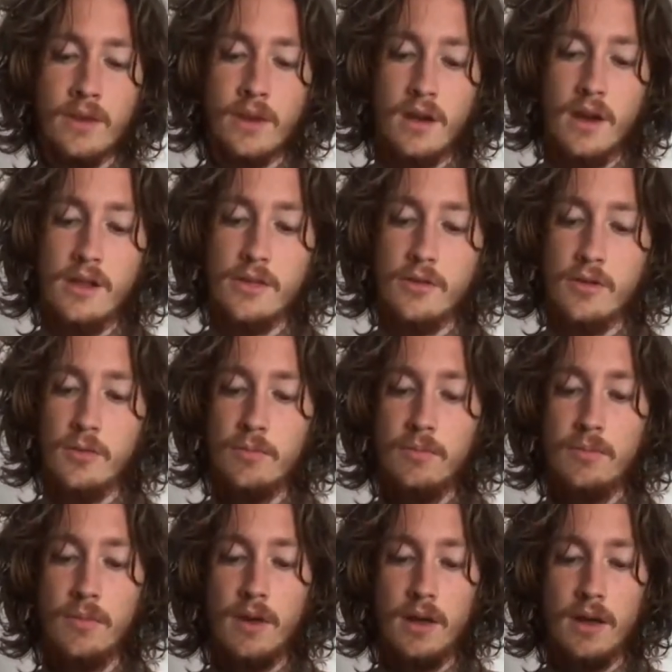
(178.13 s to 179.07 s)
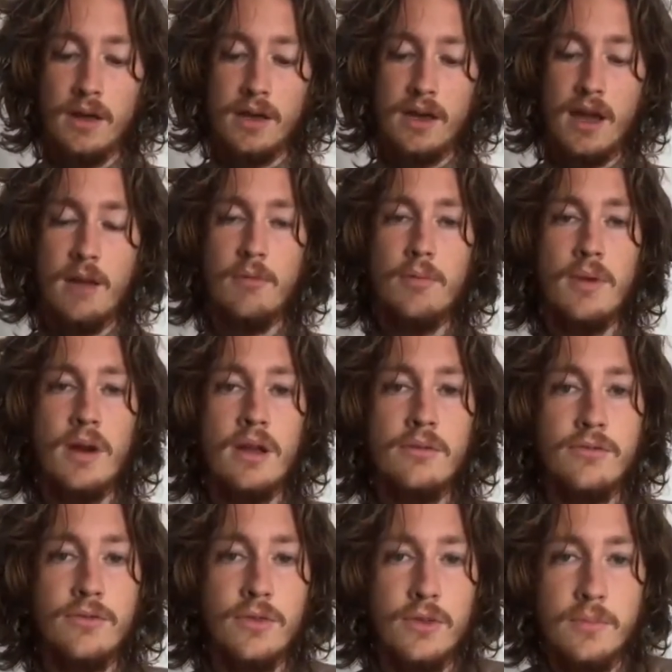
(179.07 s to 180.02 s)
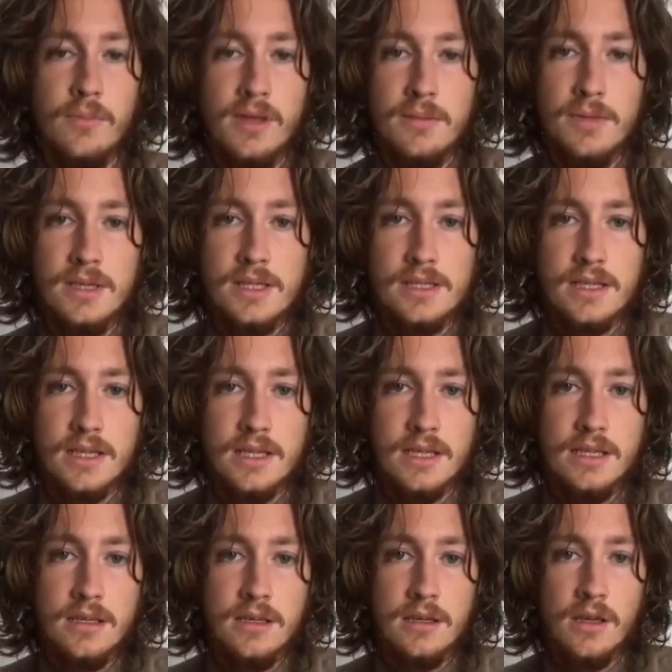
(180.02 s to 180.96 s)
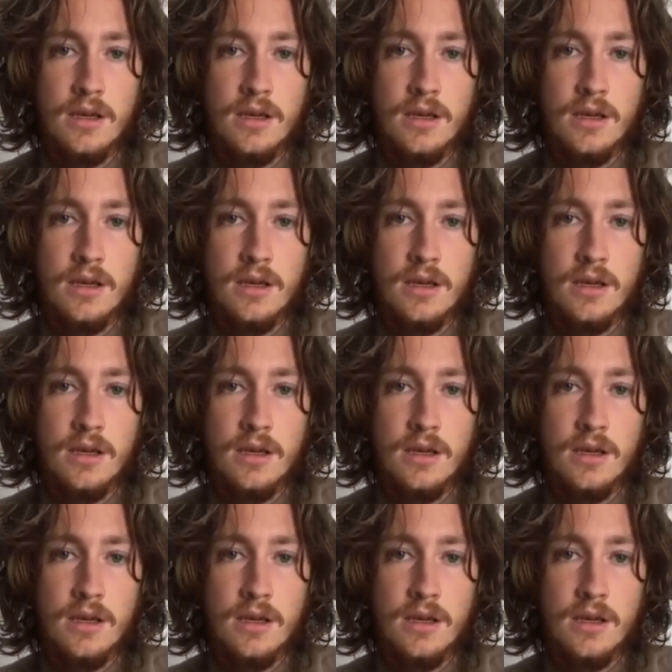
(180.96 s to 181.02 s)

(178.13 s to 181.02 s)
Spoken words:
either a cameraman for the BBC